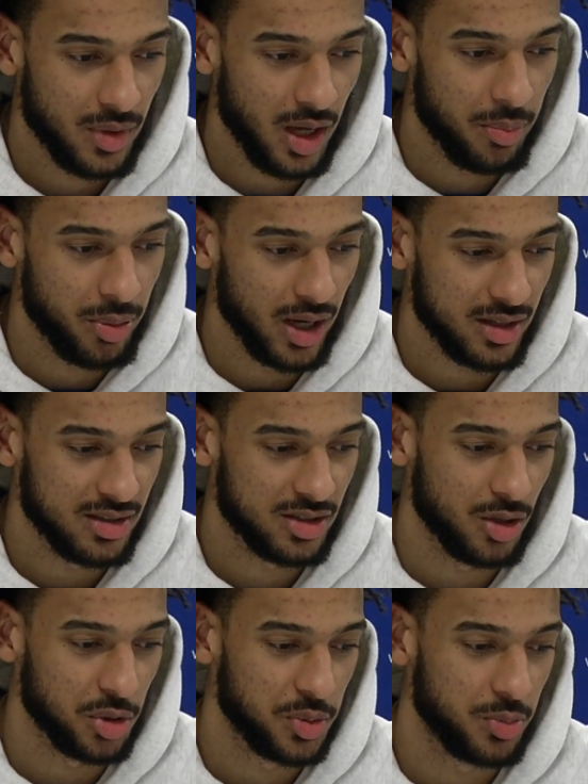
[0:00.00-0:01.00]
At practice,
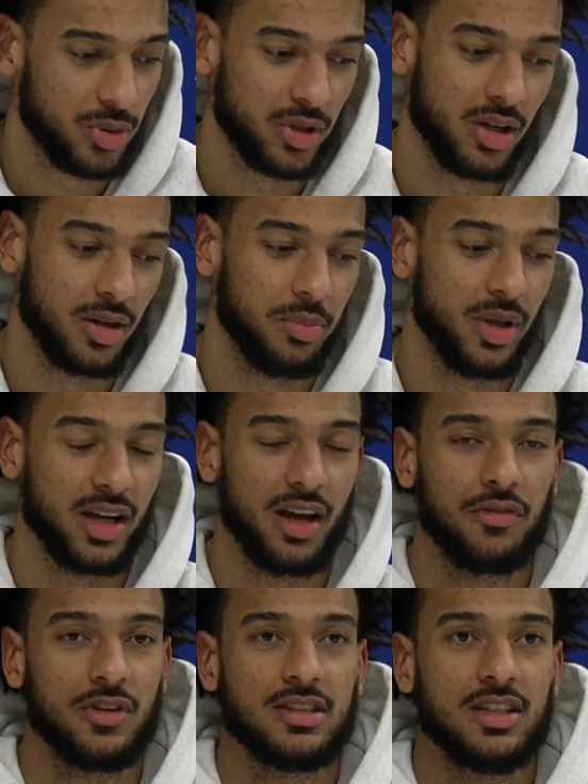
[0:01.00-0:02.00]
Coach put a big
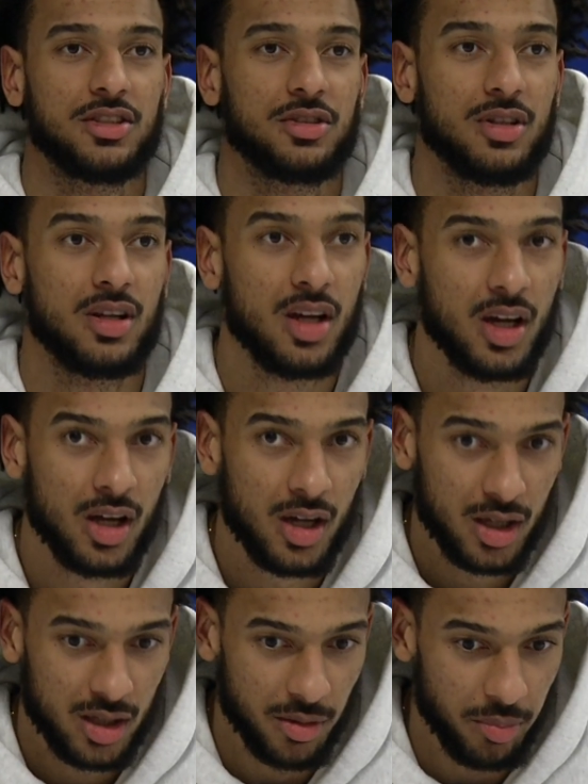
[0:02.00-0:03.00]
emphasis on
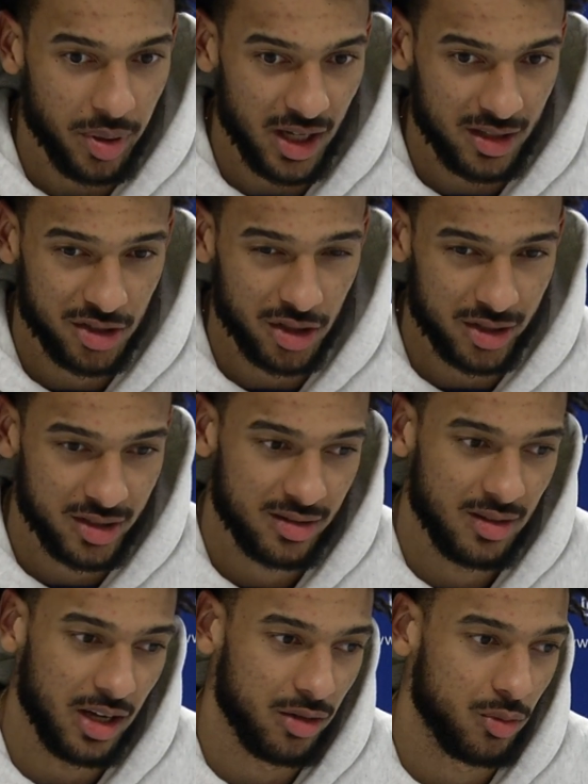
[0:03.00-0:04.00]
the bigs.
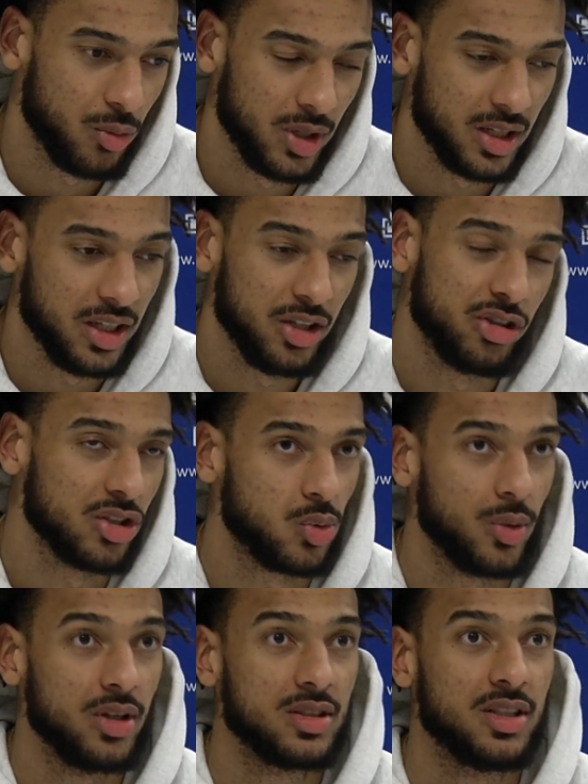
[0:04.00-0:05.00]
Just like, really, he
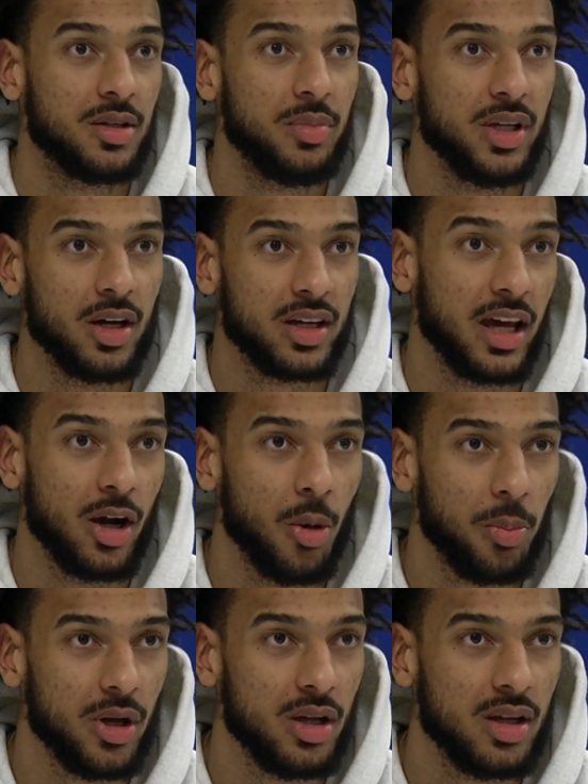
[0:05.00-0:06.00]
just want us to be get
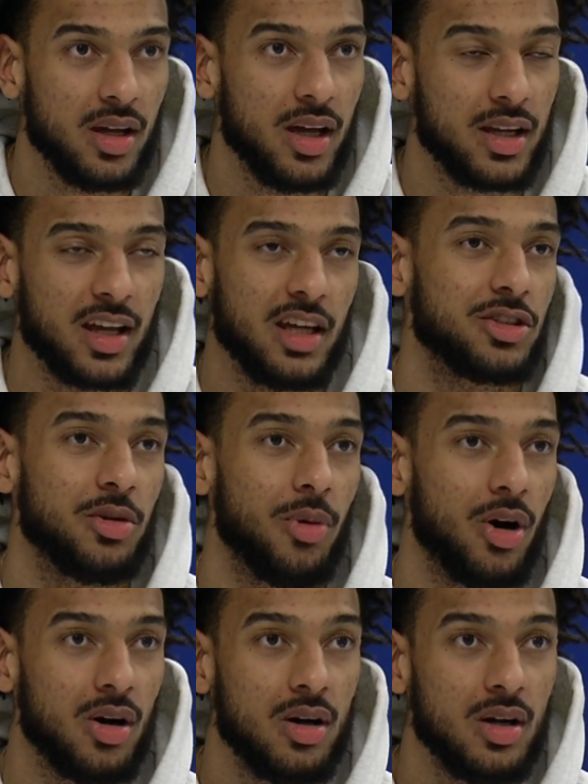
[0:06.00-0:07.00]
open and catch the
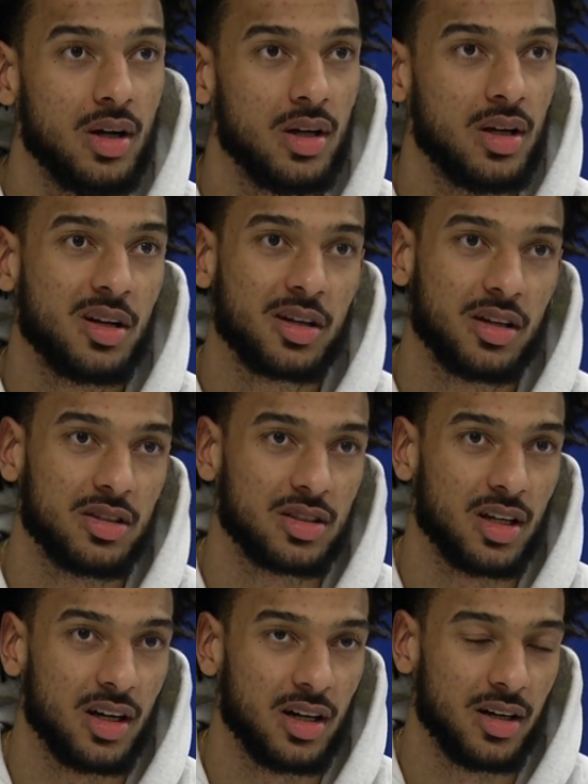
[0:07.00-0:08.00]
ball,
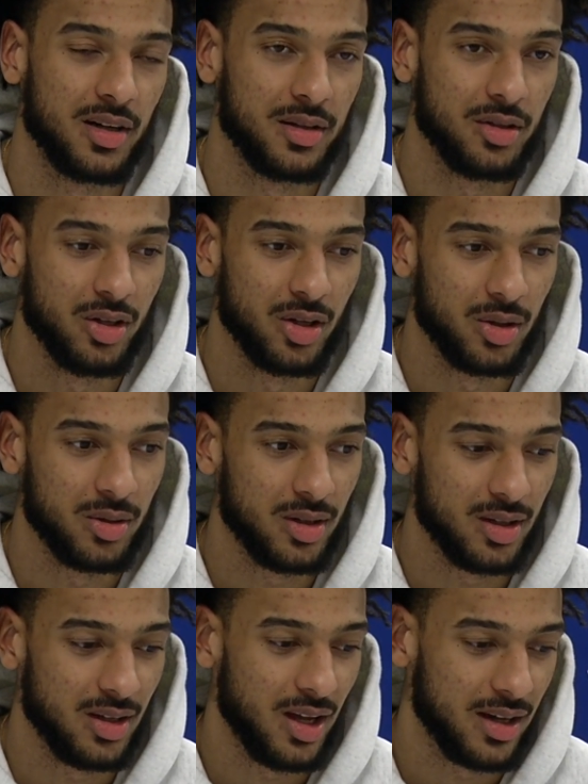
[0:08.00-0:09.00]
because a
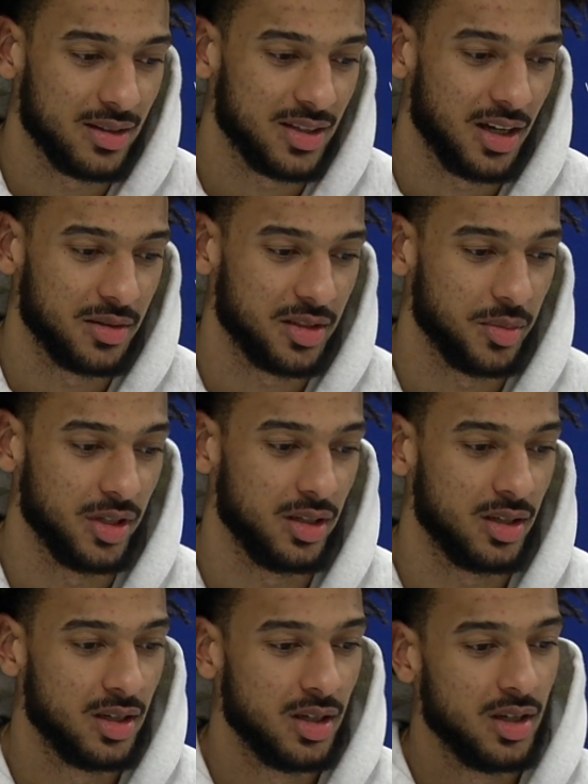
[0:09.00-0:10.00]
lot of times, I mean,